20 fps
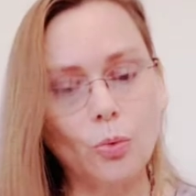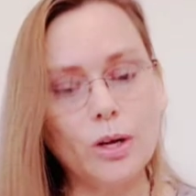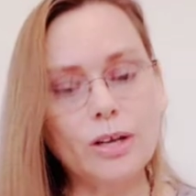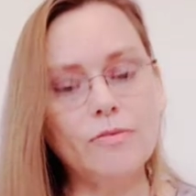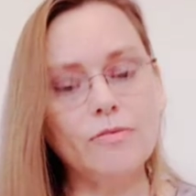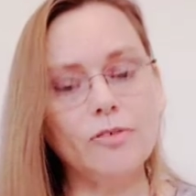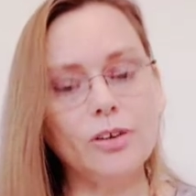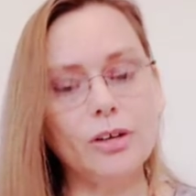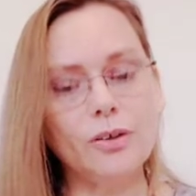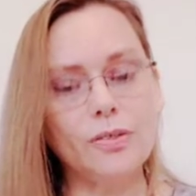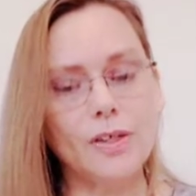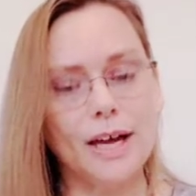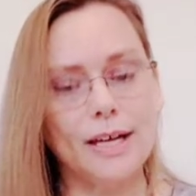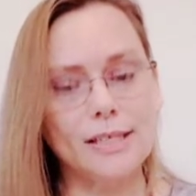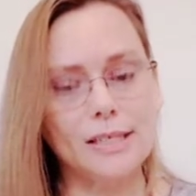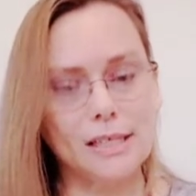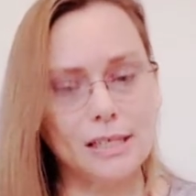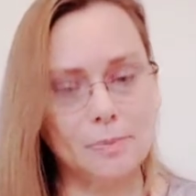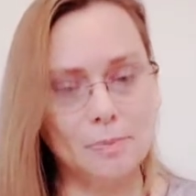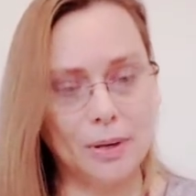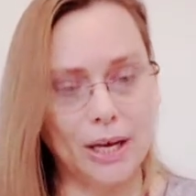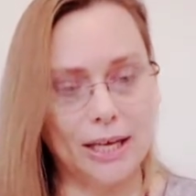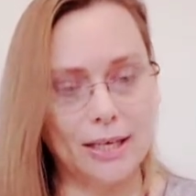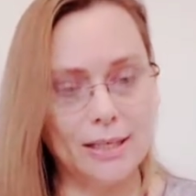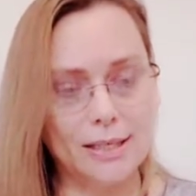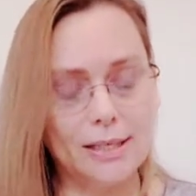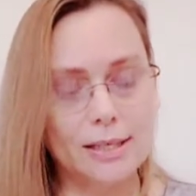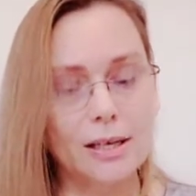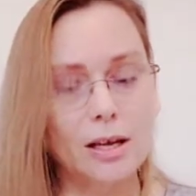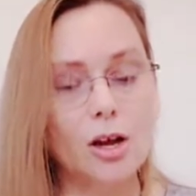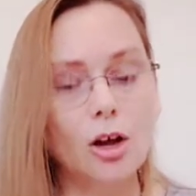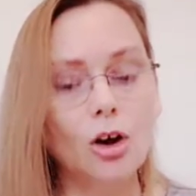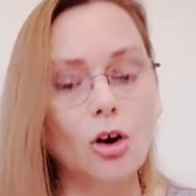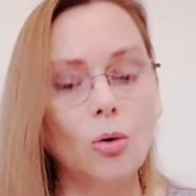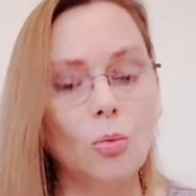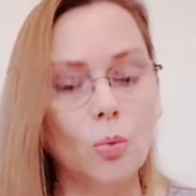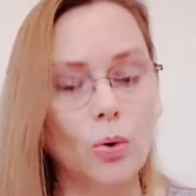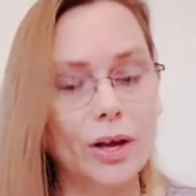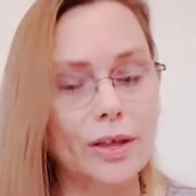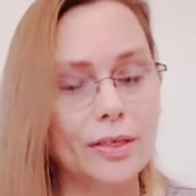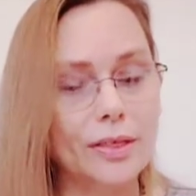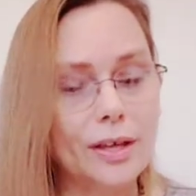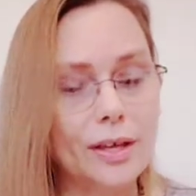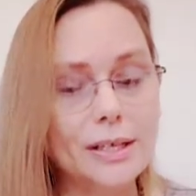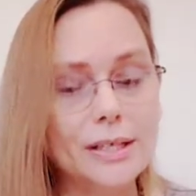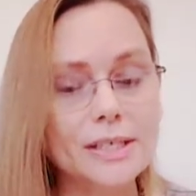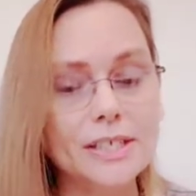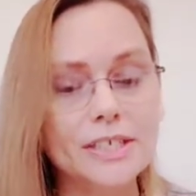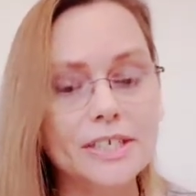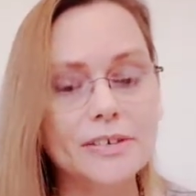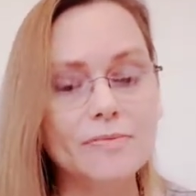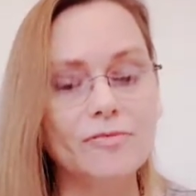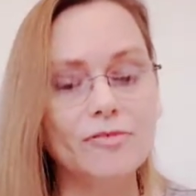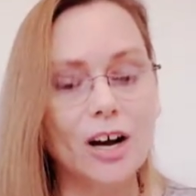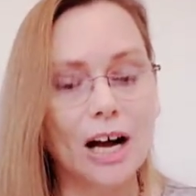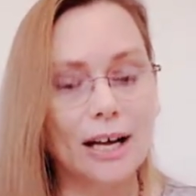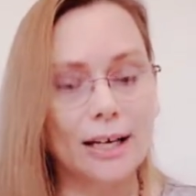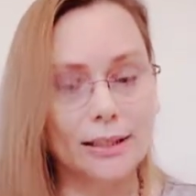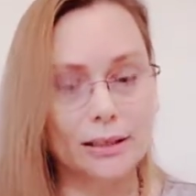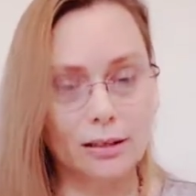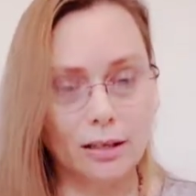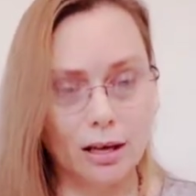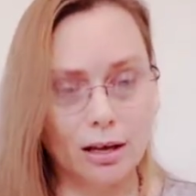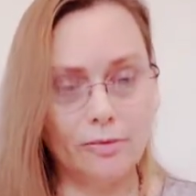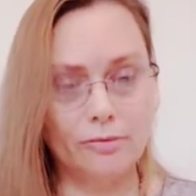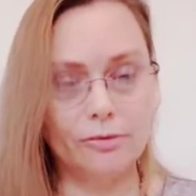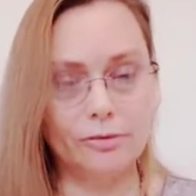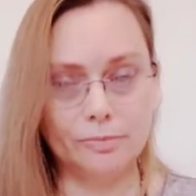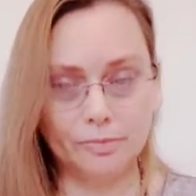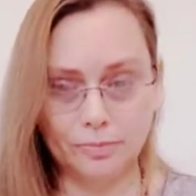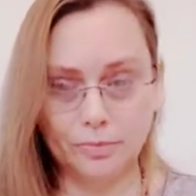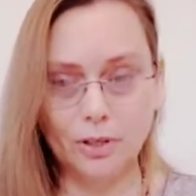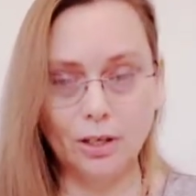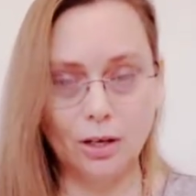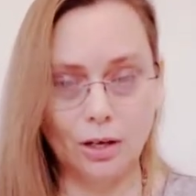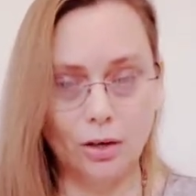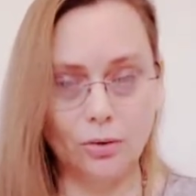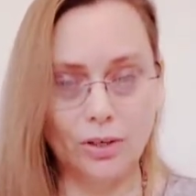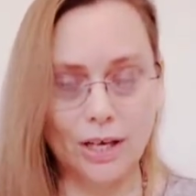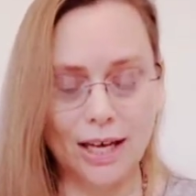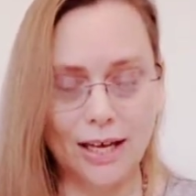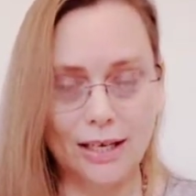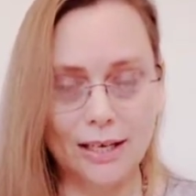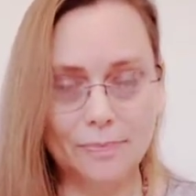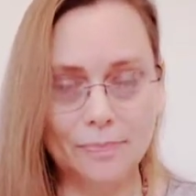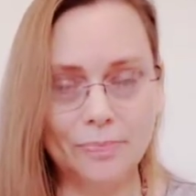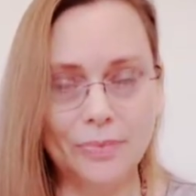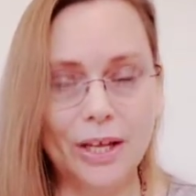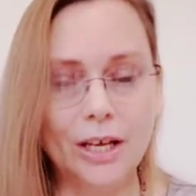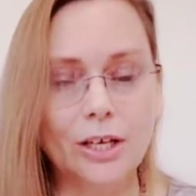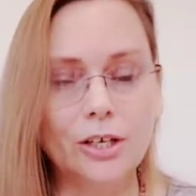refill that space with divine love, okay?